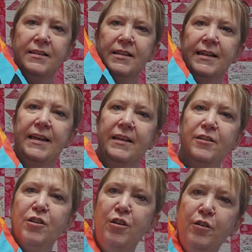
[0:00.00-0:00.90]
to get
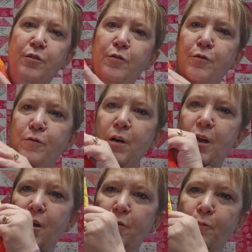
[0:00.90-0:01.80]
to
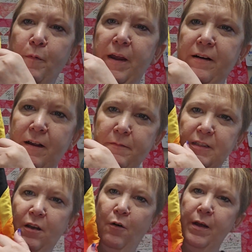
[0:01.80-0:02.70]
where I
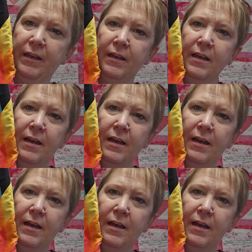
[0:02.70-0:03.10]
was going.